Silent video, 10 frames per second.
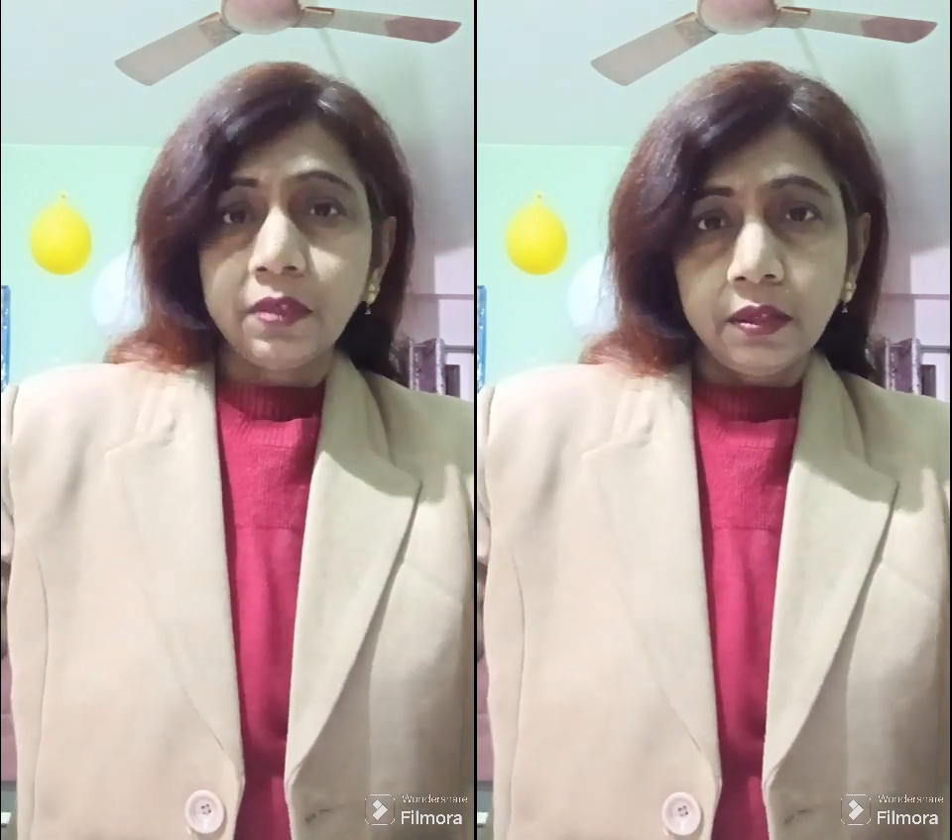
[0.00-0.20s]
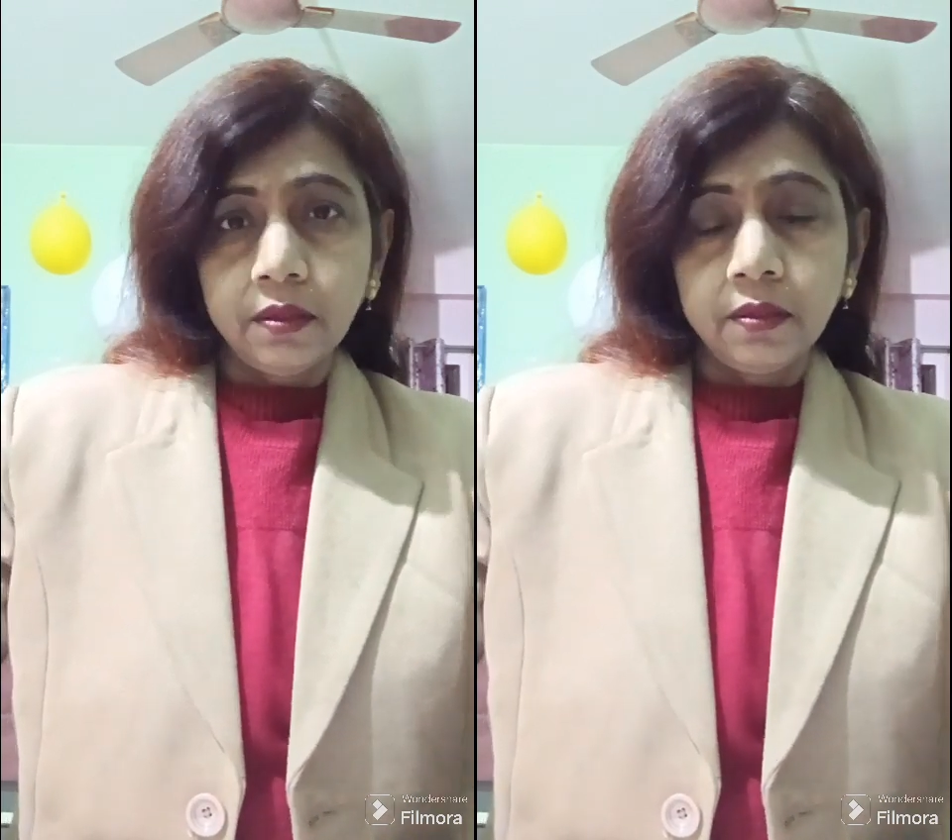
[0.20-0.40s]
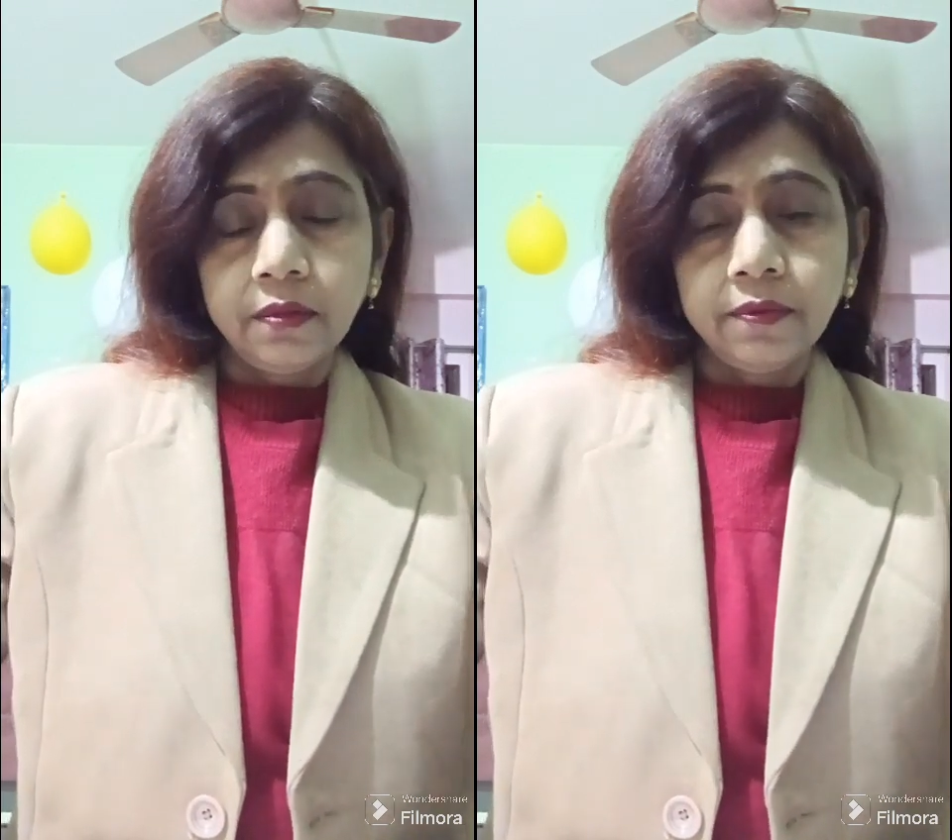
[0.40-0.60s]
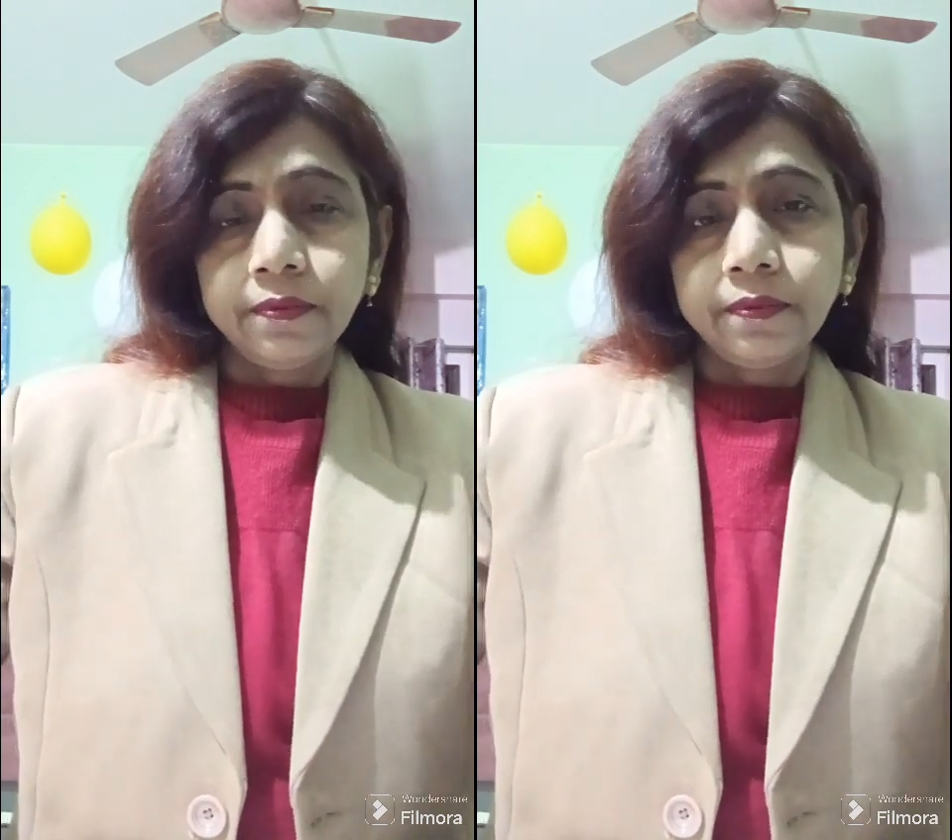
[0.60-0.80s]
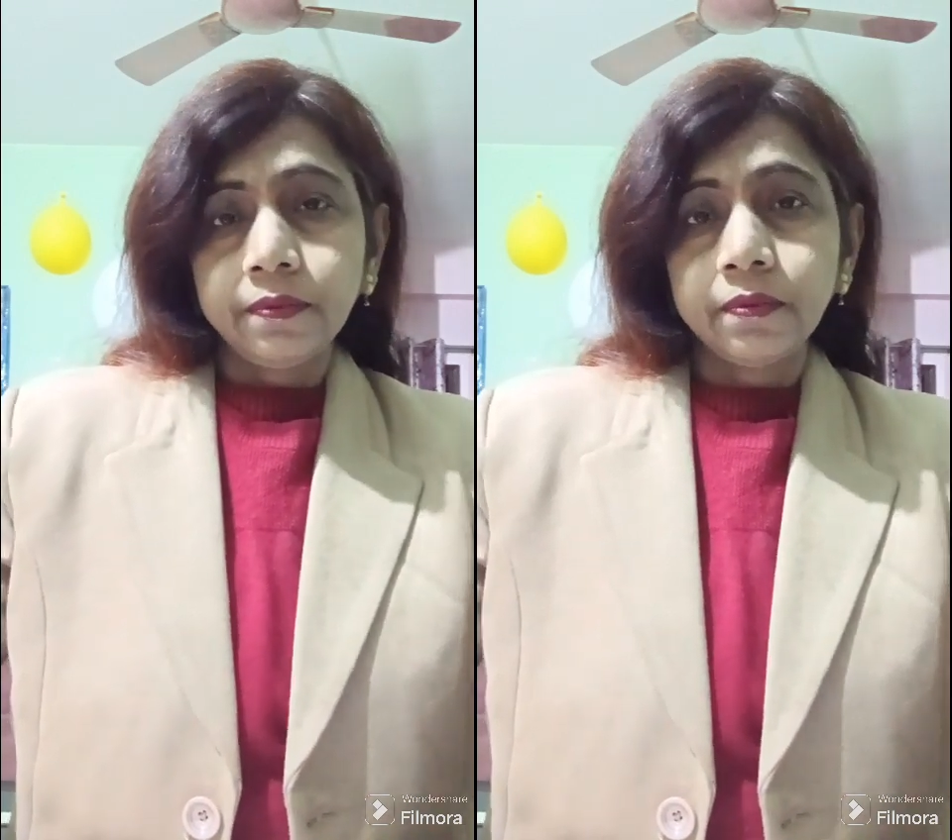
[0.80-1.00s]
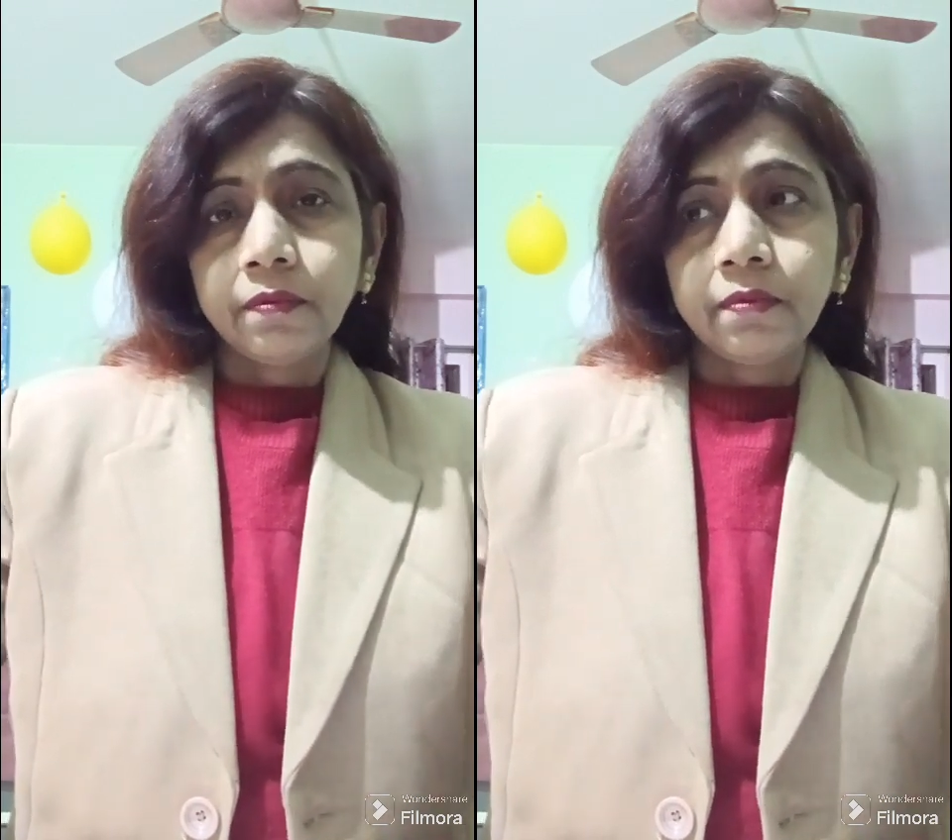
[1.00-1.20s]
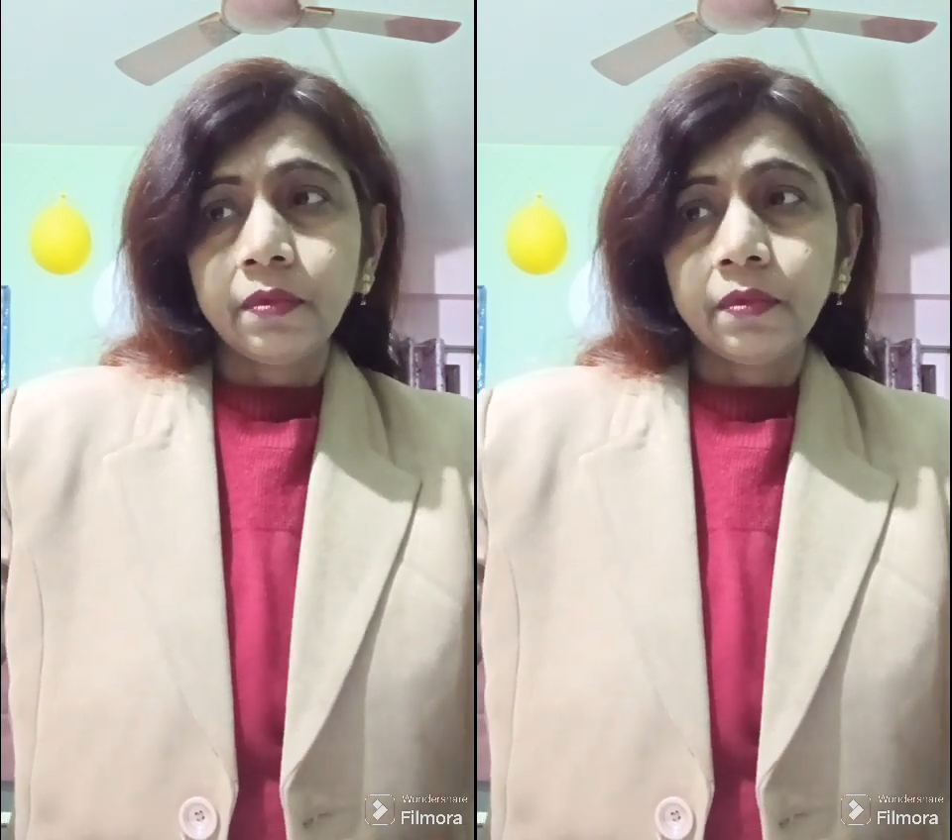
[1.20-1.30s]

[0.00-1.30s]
Thanks so